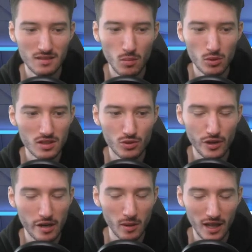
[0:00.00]
most
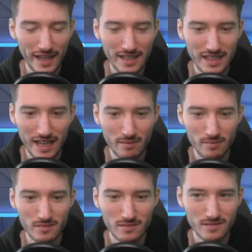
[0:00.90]
incredible late
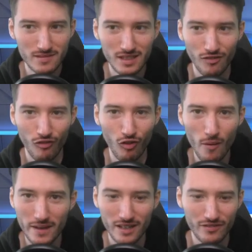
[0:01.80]
game in the
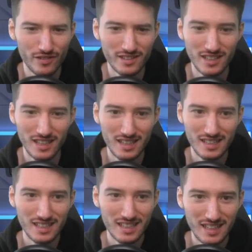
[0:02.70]
format, I feel like.